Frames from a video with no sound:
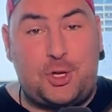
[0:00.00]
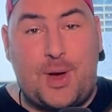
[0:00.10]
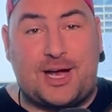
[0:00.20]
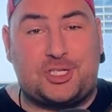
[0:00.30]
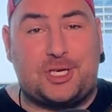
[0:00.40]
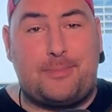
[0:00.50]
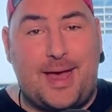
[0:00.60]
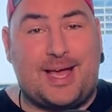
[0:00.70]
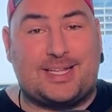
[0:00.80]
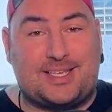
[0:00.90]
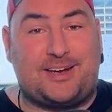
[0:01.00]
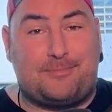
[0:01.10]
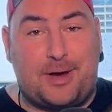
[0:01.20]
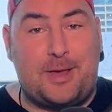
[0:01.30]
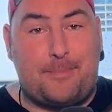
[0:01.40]
you actually make a ton of
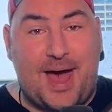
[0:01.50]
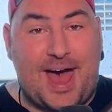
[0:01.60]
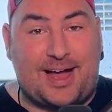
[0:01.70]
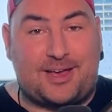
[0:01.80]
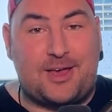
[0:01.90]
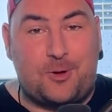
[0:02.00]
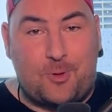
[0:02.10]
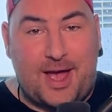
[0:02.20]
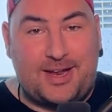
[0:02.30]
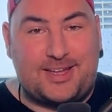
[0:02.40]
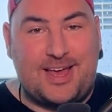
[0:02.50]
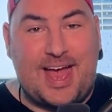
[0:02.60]
money back, right?